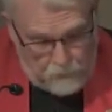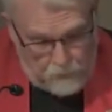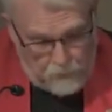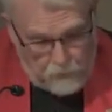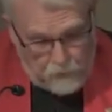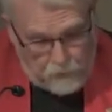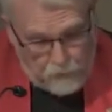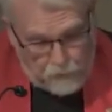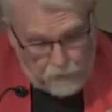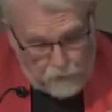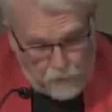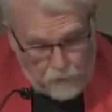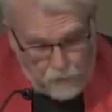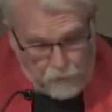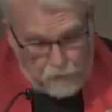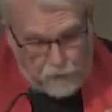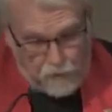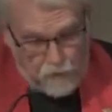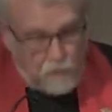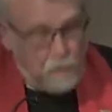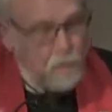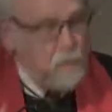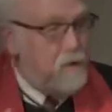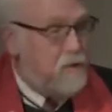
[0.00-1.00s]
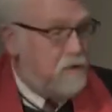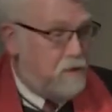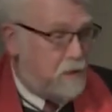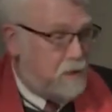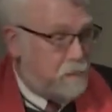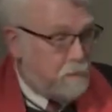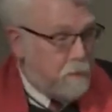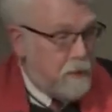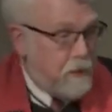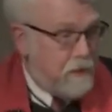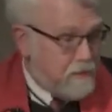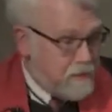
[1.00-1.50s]
Luther would
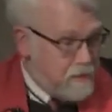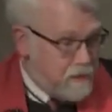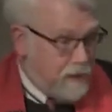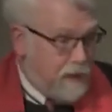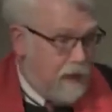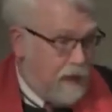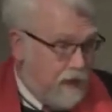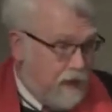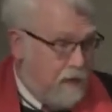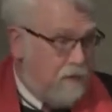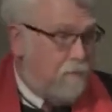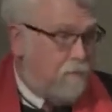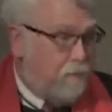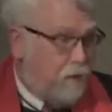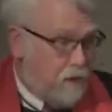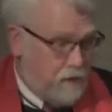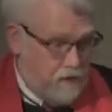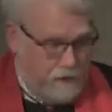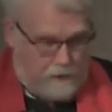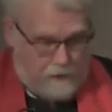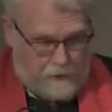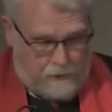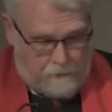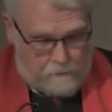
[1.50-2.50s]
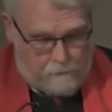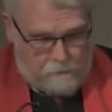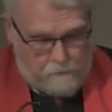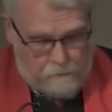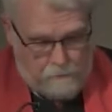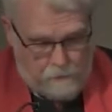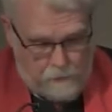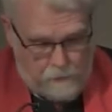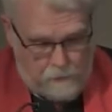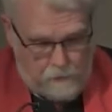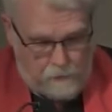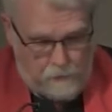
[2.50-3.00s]
spend time with them,
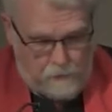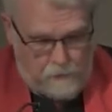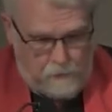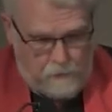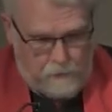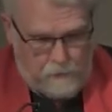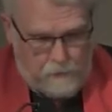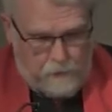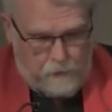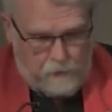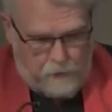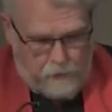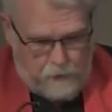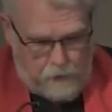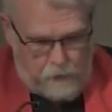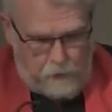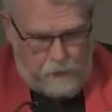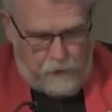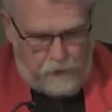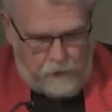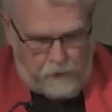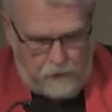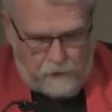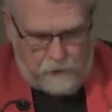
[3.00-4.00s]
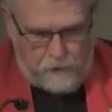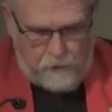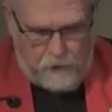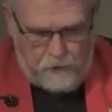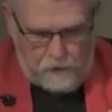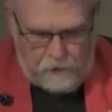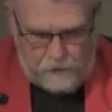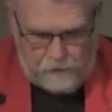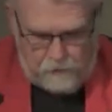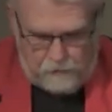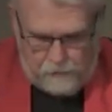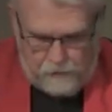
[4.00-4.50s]
knowing their
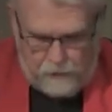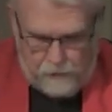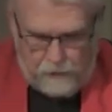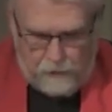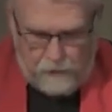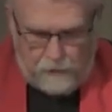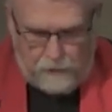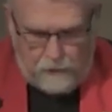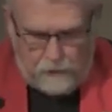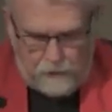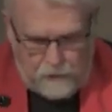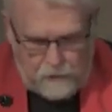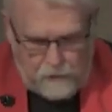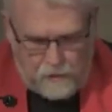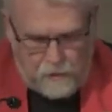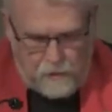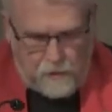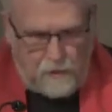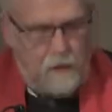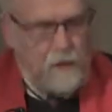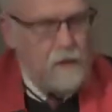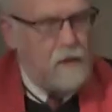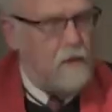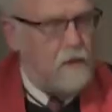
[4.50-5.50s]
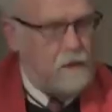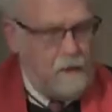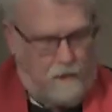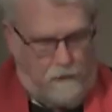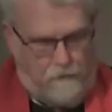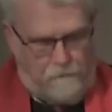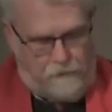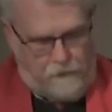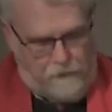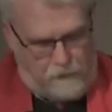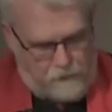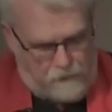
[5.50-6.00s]
history, listening
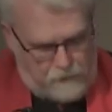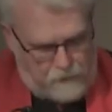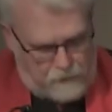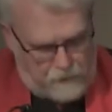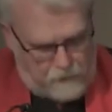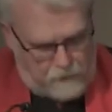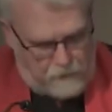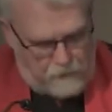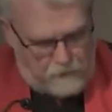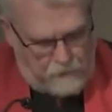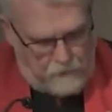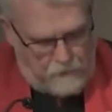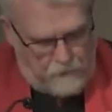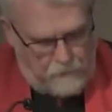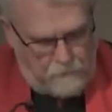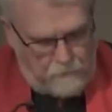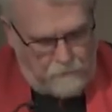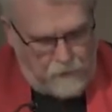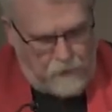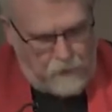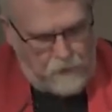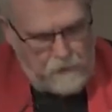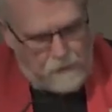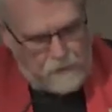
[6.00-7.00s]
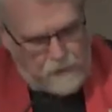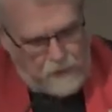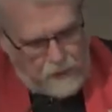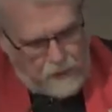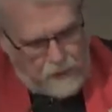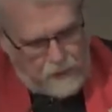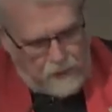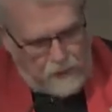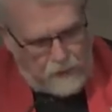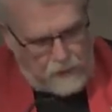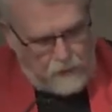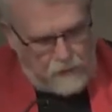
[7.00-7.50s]
lovingly, and
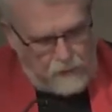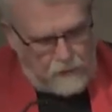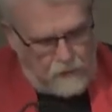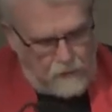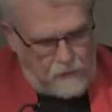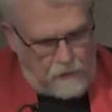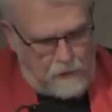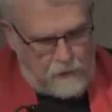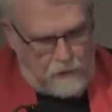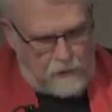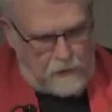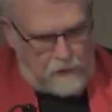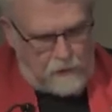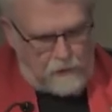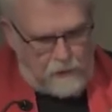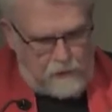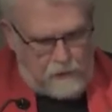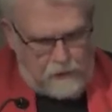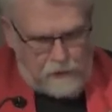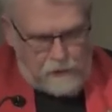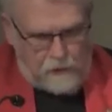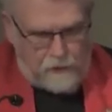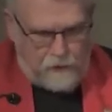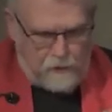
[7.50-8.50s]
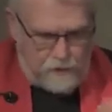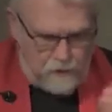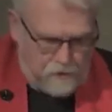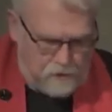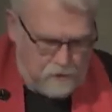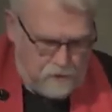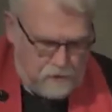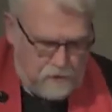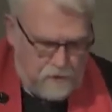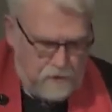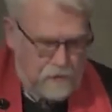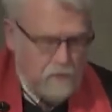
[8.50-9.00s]
taking in their
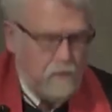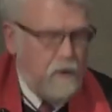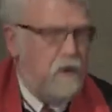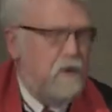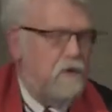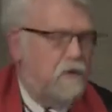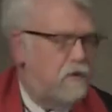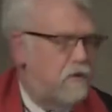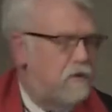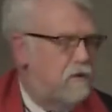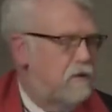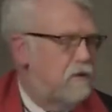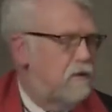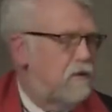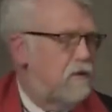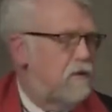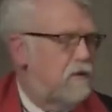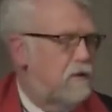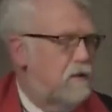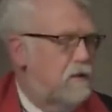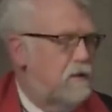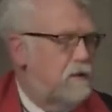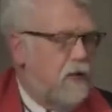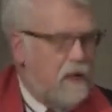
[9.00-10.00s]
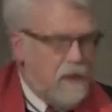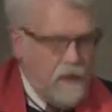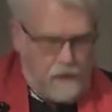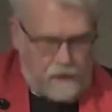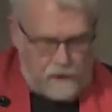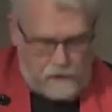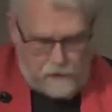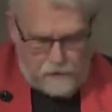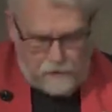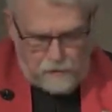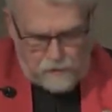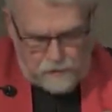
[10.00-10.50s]
situations,
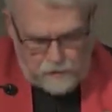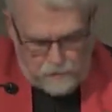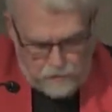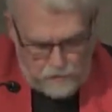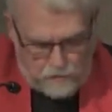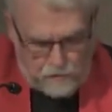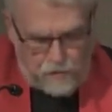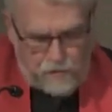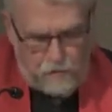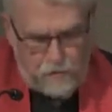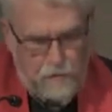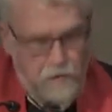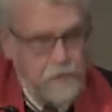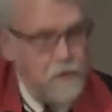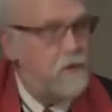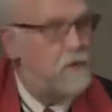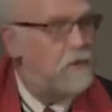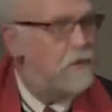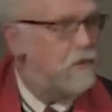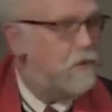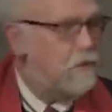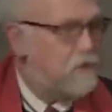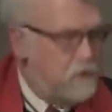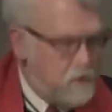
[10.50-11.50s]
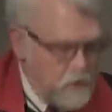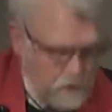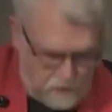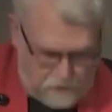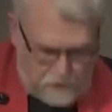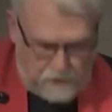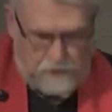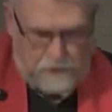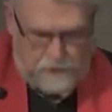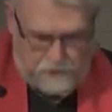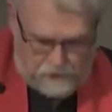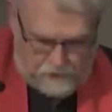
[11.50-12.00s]
taking their souls
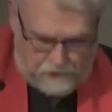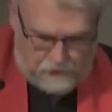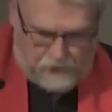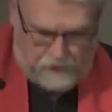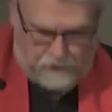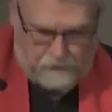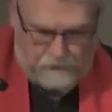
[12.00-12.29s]
seriously.